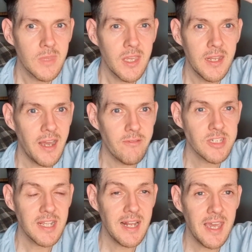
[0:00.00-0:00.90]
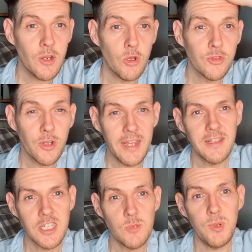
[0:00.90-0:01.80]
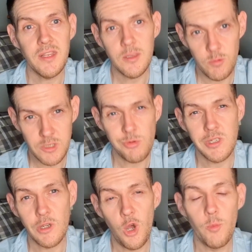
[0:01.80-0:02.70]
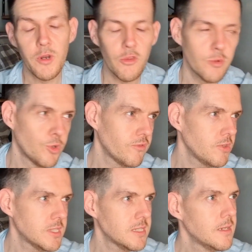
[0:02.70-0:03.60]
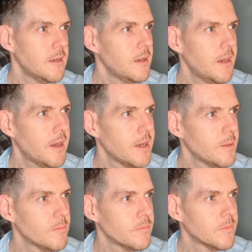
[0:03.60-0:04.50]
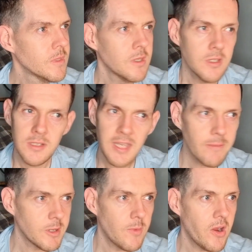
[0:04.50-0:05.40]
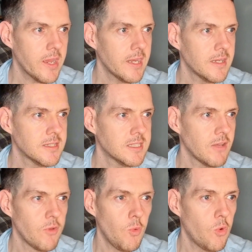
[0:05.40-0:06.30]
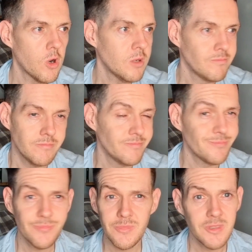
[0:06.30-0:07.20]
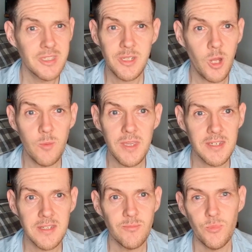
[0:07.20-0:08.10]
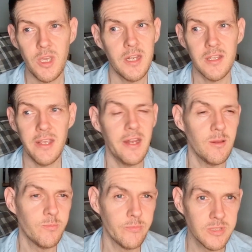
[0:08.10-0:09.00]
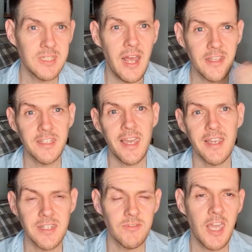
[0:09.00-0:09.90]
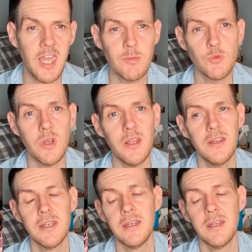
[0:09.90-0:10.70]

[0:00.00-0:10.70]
and obviously led on to like the split, which was the common other movies. Um, Captain America, Civil War, still amazing, and it, will stand the test of time as well.